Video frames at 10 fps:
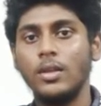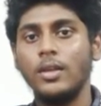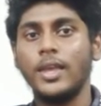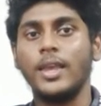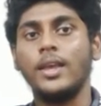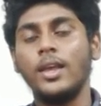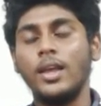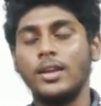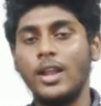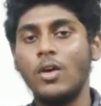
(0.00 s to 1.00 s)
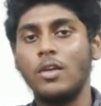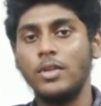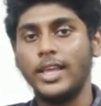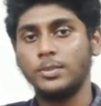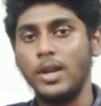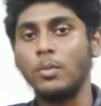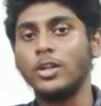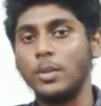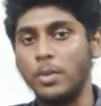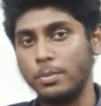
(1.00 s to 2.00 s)
Okay, now I will explain
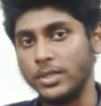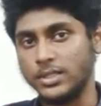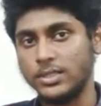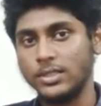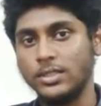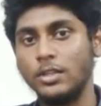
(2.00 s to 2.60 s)
about the purpose.